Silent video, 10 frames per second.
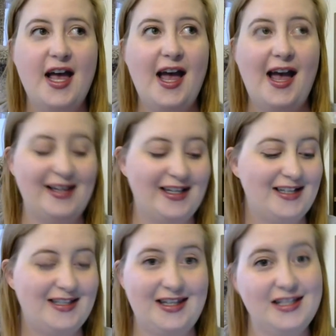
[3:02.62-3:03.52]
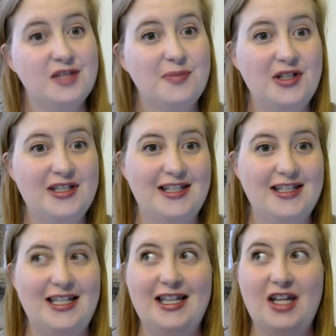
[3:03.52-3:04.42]
And like I said, this is book
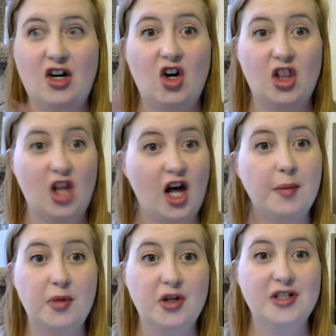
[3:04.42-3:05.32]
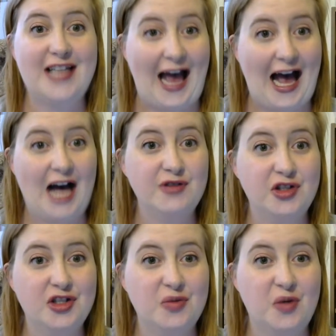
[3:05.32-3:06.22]
16. There are a lot of books
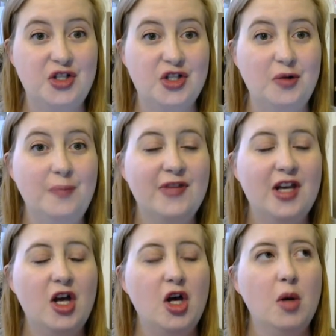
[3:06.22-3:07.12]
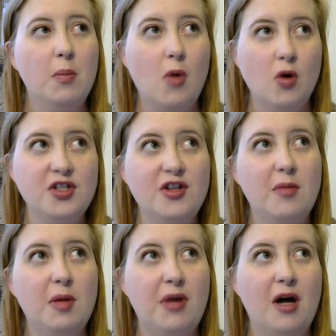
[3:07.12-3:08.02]
after this one too. Most of
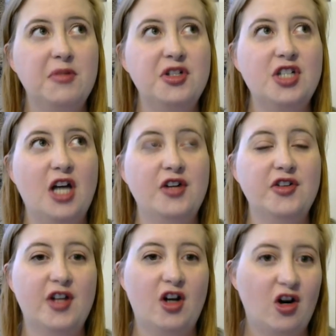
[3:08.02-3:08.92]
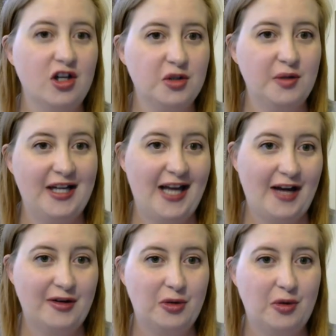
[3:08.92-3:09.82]
them are published under the Harlequin
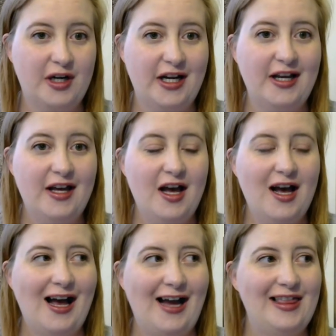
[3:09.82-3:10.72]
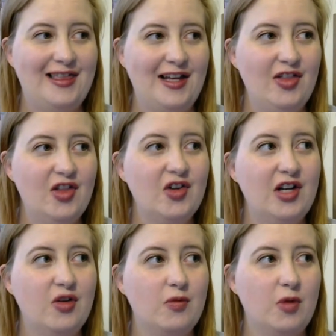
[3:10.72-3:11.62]
category. I think they're
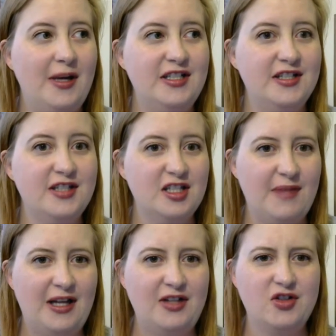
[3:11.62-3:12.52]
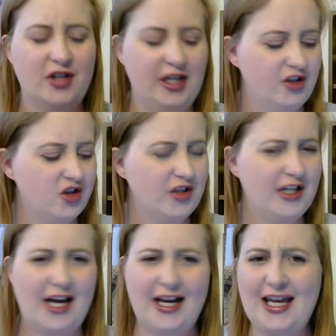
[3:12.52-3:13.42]
either romantic suspense or
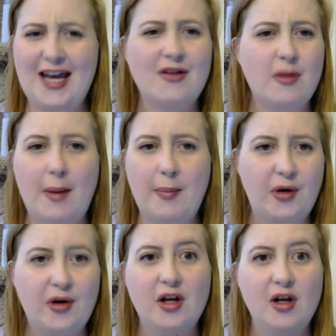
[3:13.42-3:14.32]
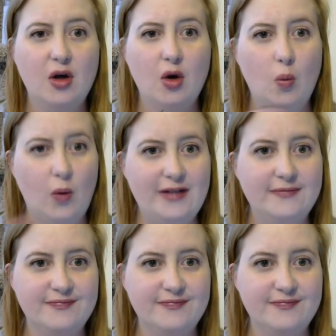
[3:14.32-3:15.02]
intrigue. I can't remember what